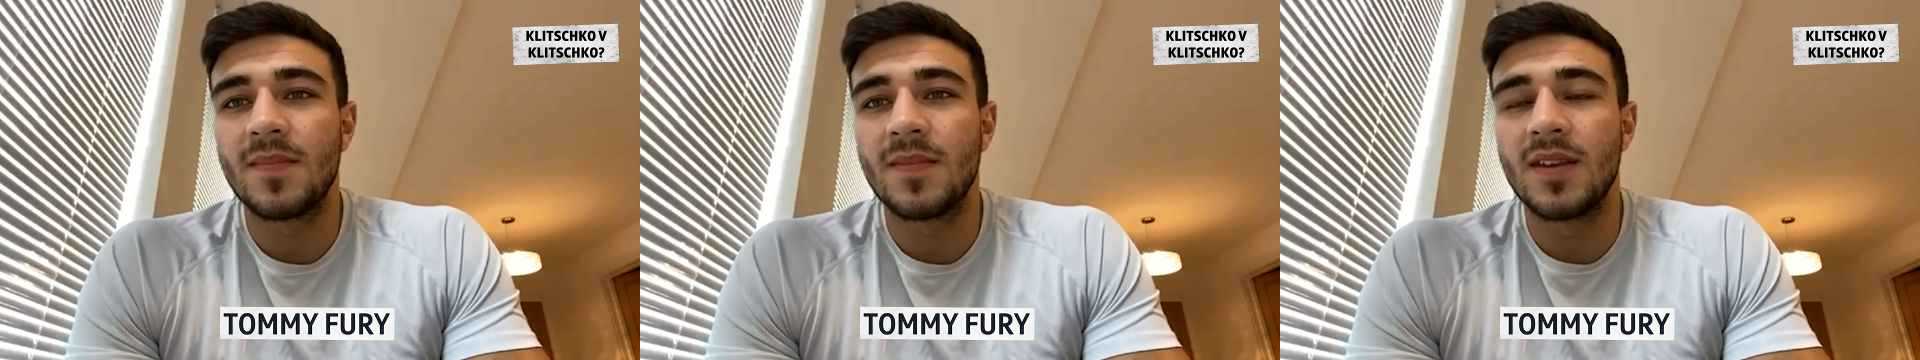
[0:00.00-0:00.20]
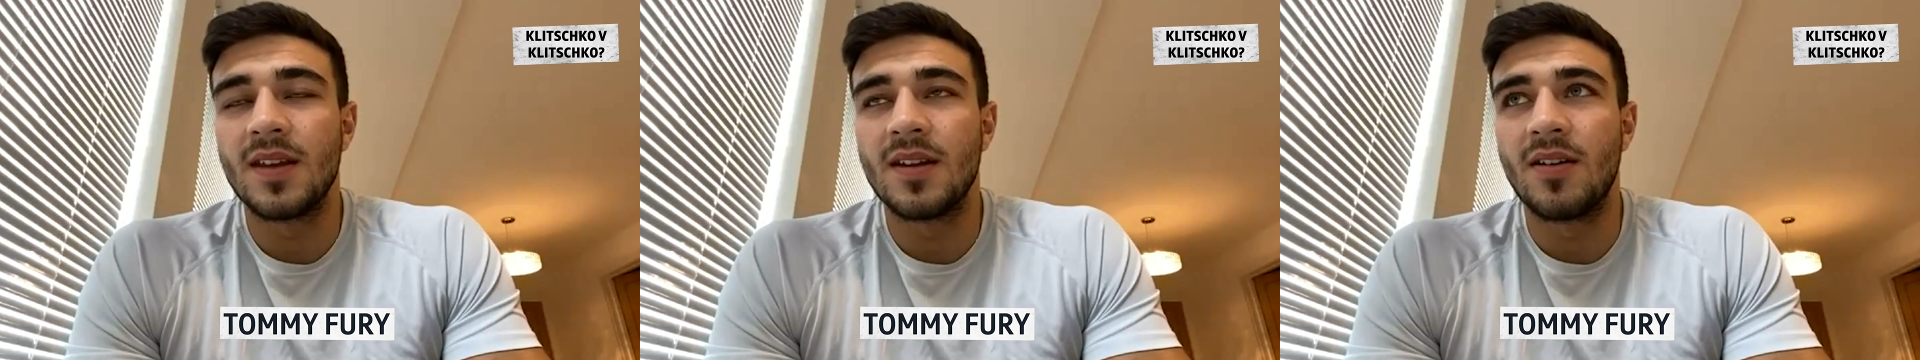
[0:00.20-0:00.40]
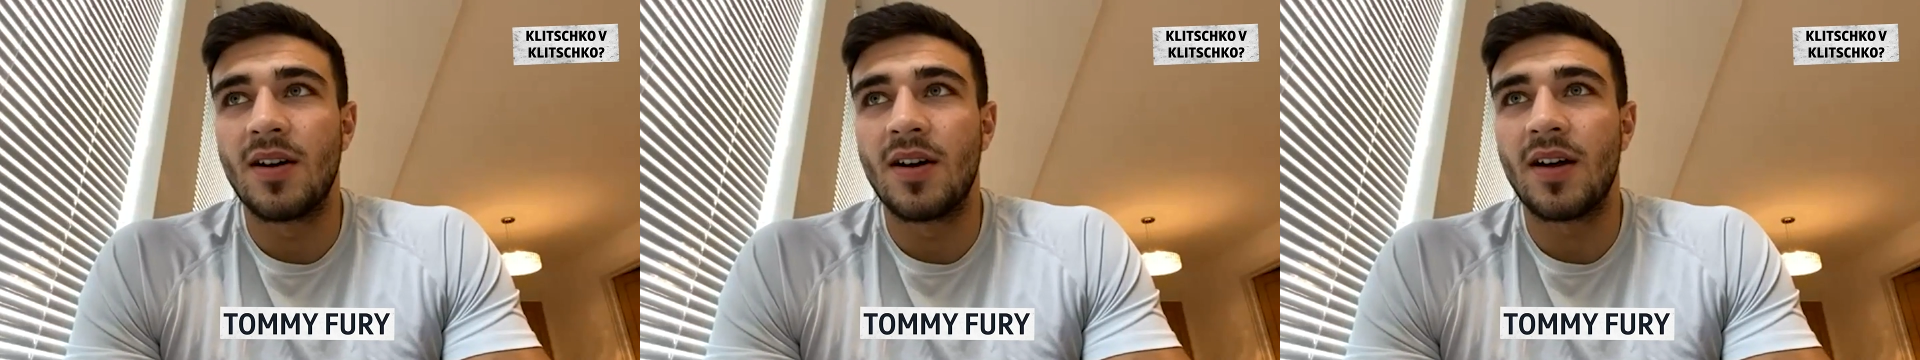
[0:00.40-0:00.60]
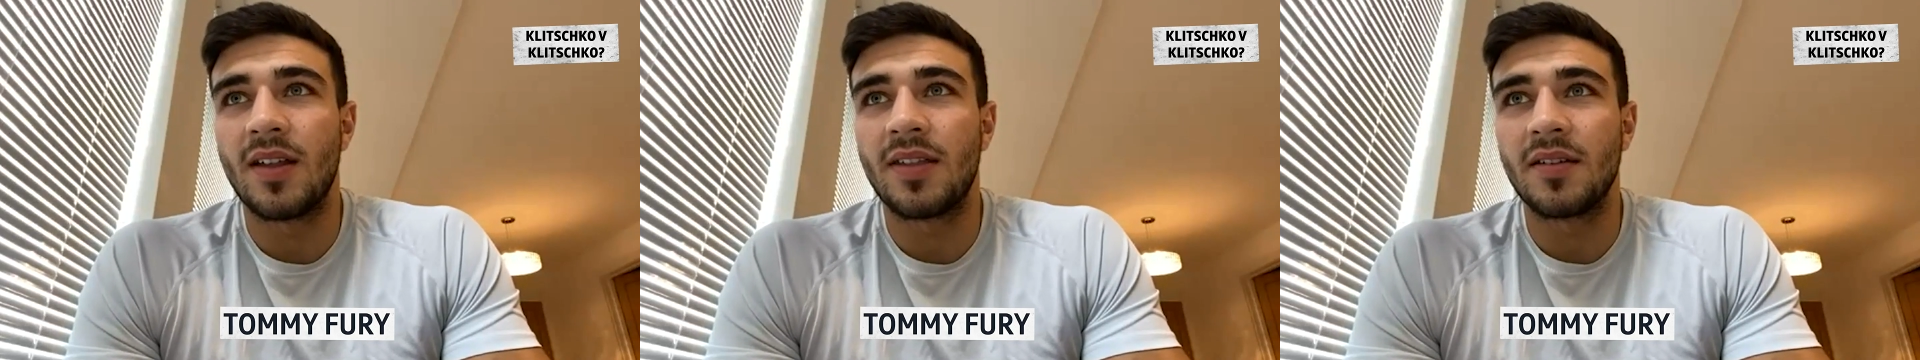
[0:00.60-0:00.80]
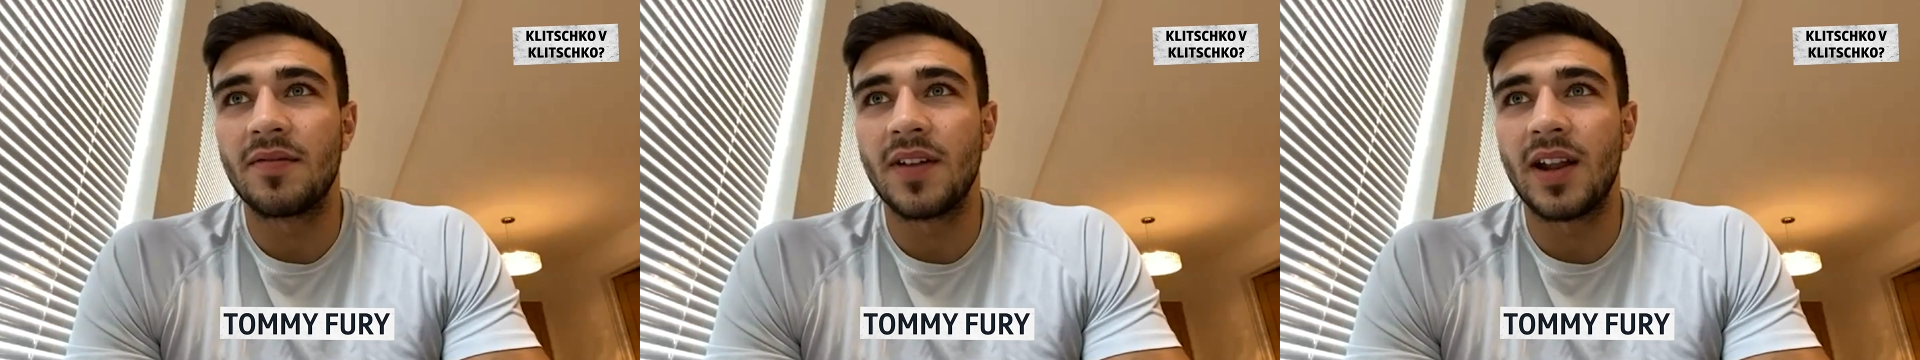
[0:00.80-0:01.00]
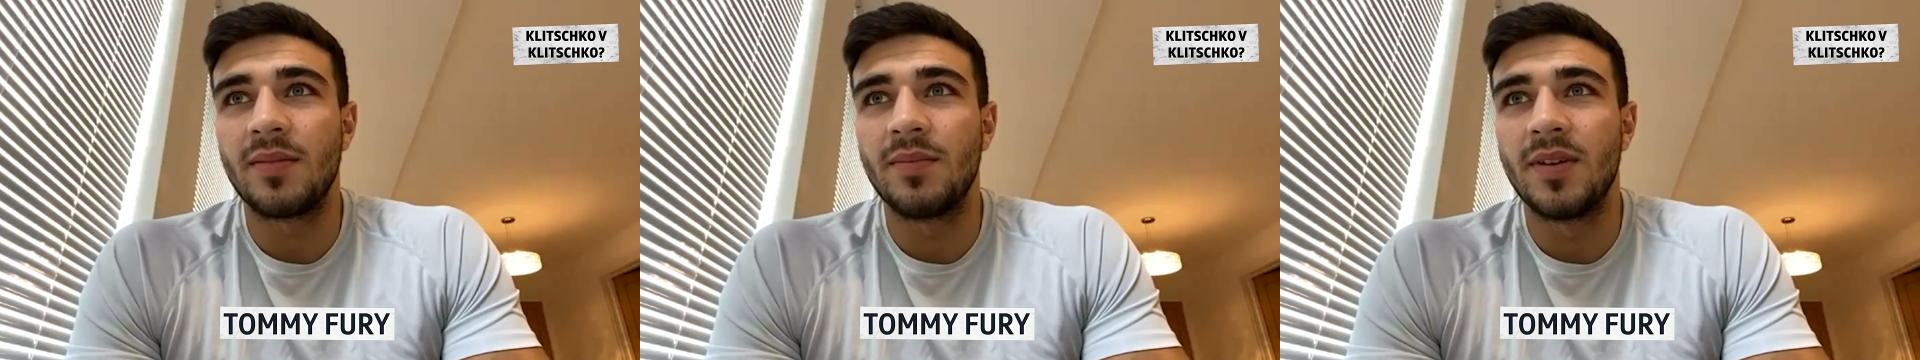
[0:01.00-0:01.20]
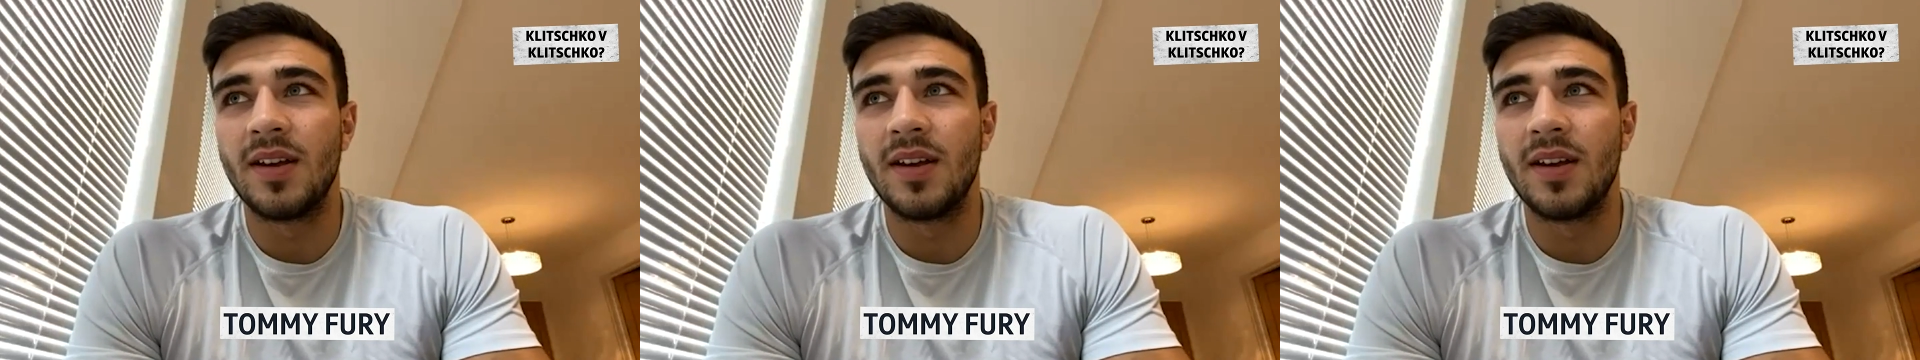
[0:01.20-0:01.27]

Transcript: you know, I think Vladimir